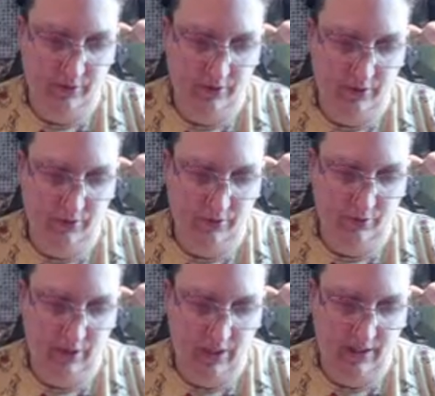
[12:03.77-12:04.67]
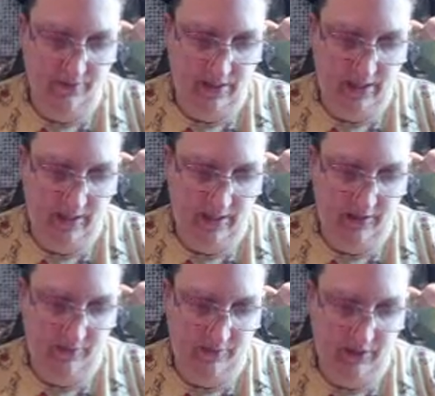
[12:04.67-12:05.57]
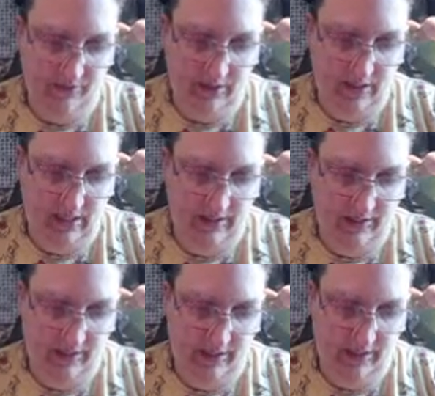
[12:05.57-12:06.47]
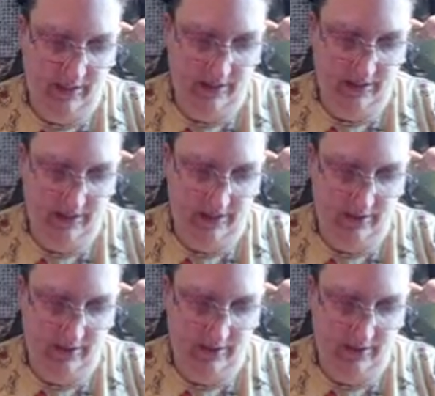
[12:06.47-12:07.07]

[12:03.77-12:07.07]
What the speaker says: to kind of add a bit of a highlight